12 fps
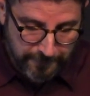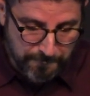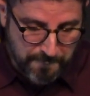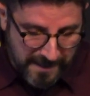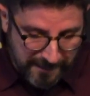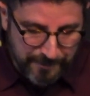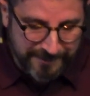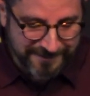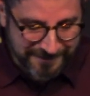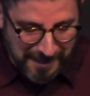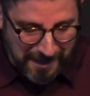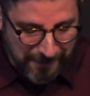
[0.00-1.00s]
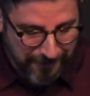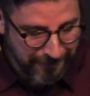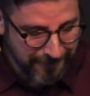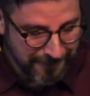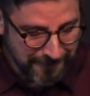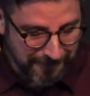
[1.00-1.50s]
Maybe
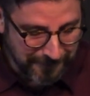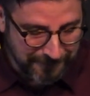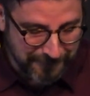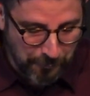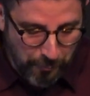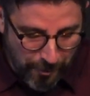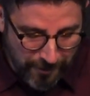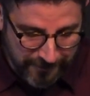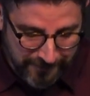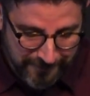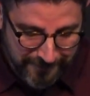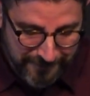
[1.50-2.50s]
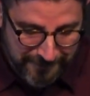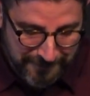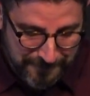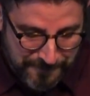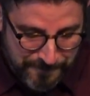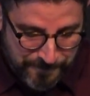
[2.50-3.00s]
Seth is the one.
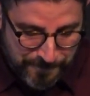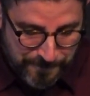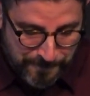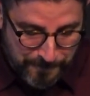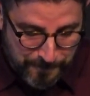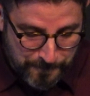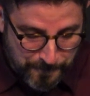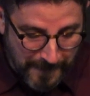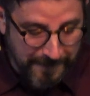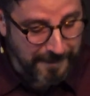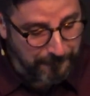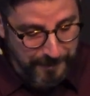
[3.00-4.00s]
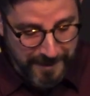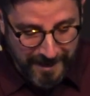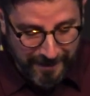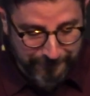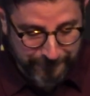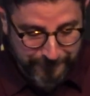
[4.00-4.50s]
And then we
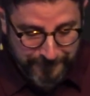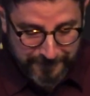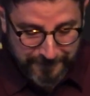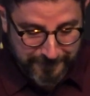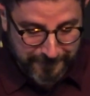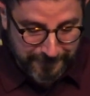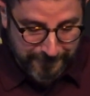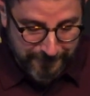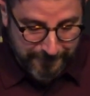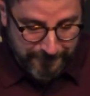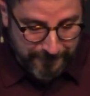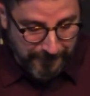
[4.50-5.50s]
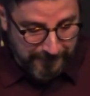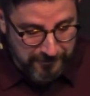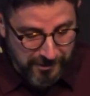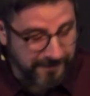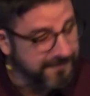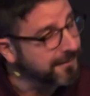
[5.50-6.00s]
have in
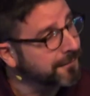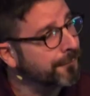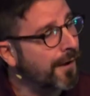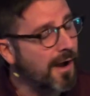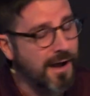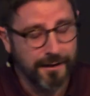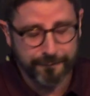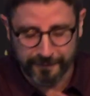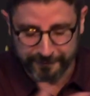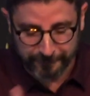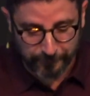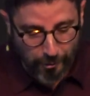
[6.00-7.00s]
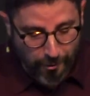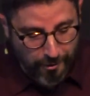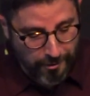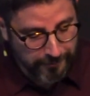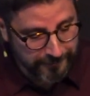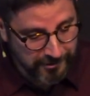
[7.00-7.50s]
Genesis 5 this
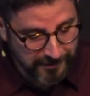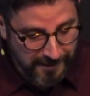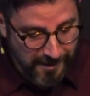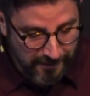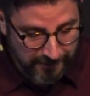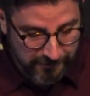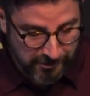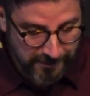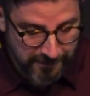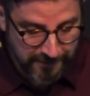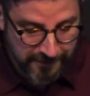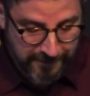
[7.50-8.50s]
long genealogy.